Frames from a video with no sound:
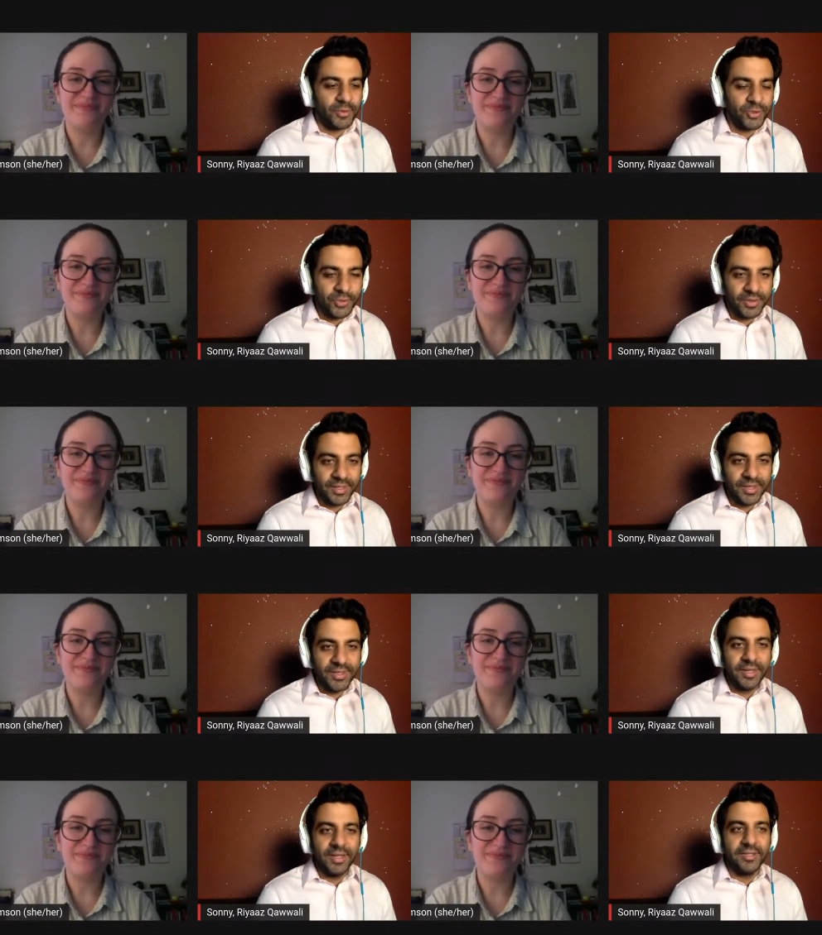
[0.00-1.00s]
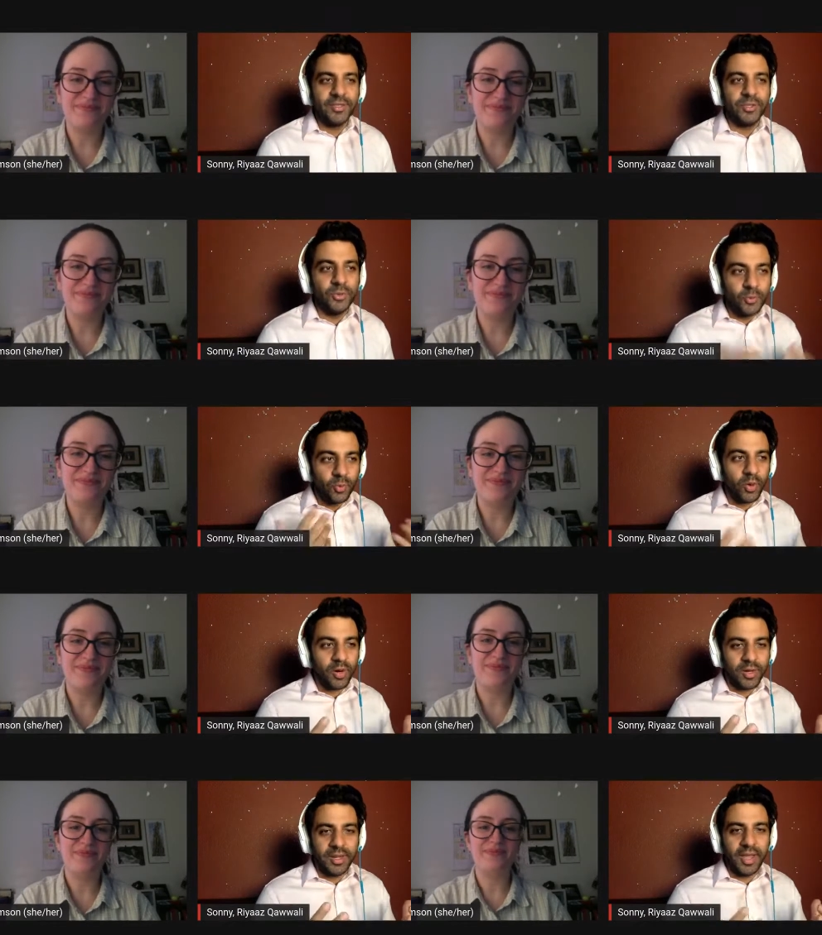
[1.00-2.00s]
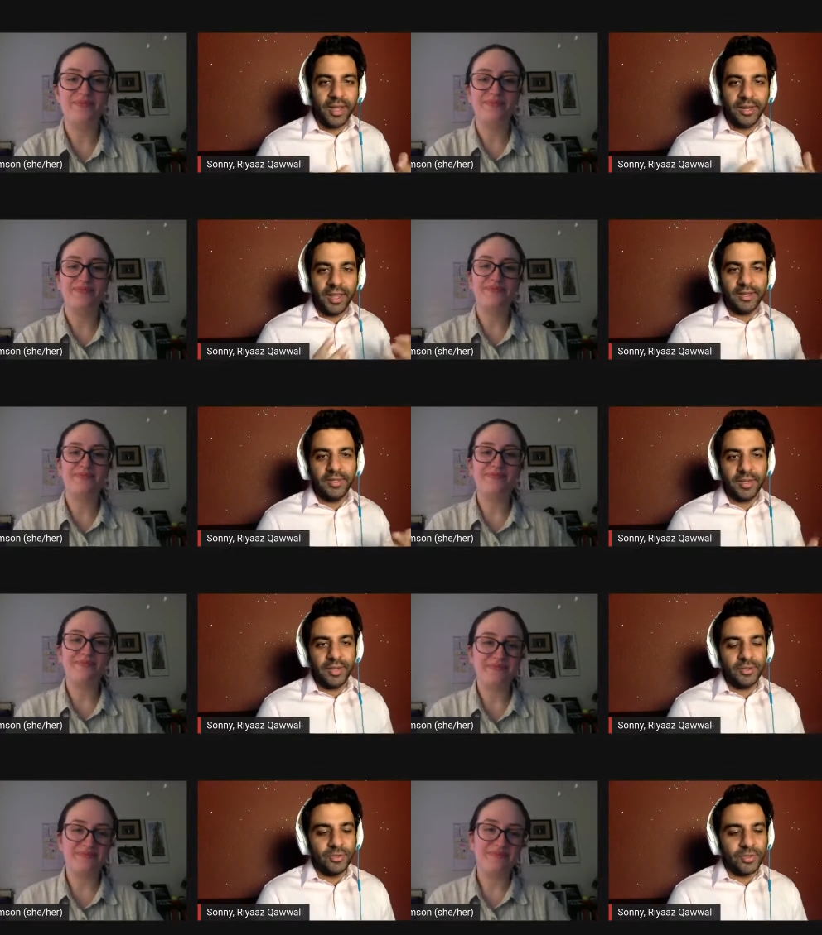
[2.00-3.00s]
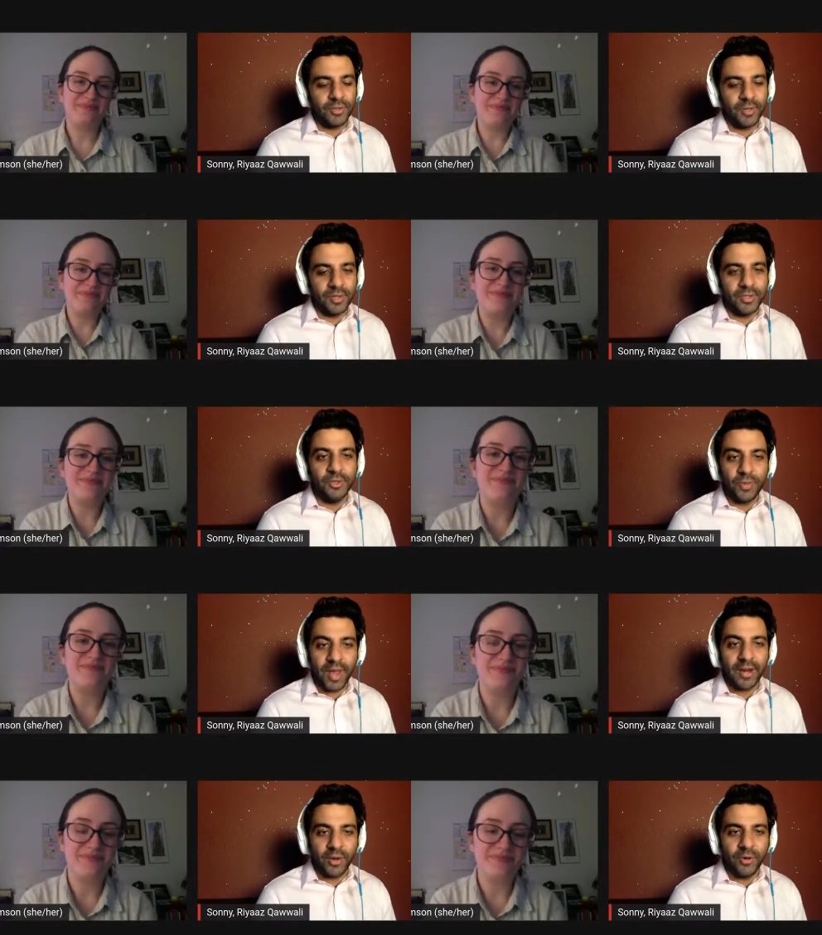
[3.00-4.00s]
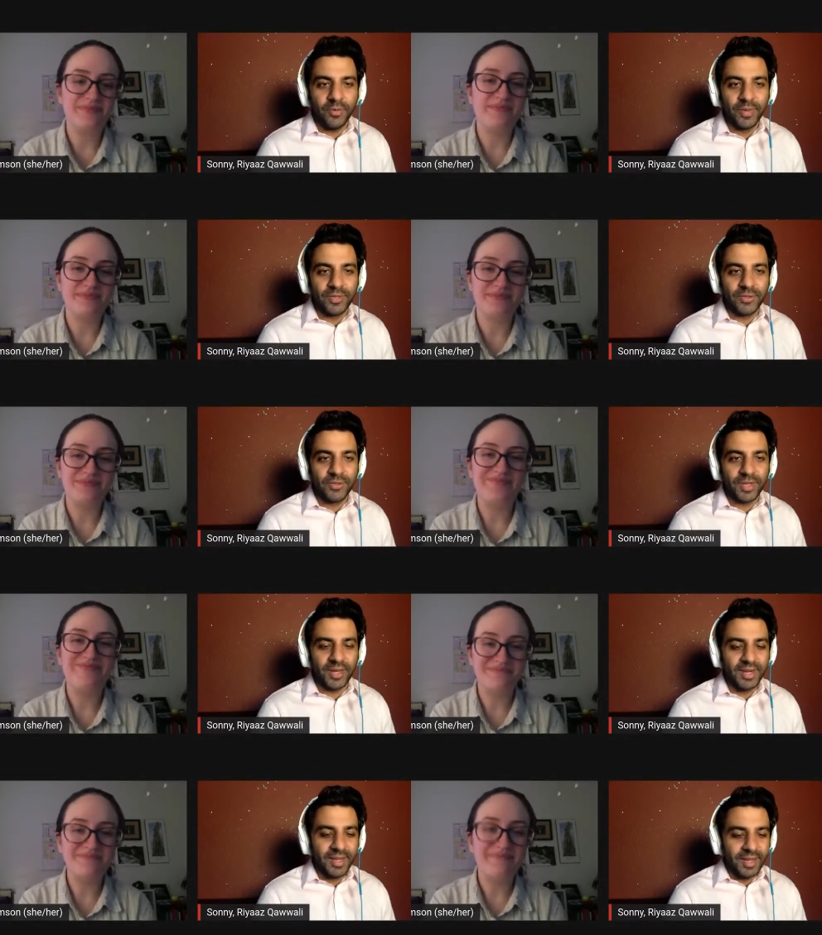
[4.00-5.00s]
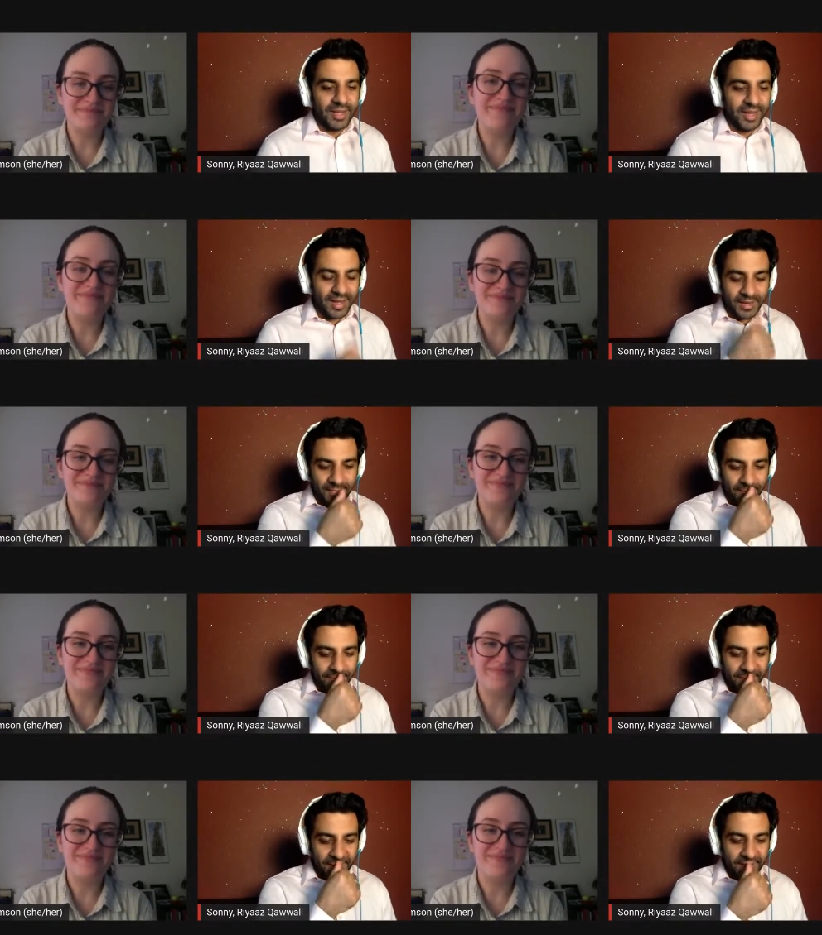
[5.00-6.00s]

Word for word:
Speaker 1: opportunity to work and and and do something new at home, as you said. Um,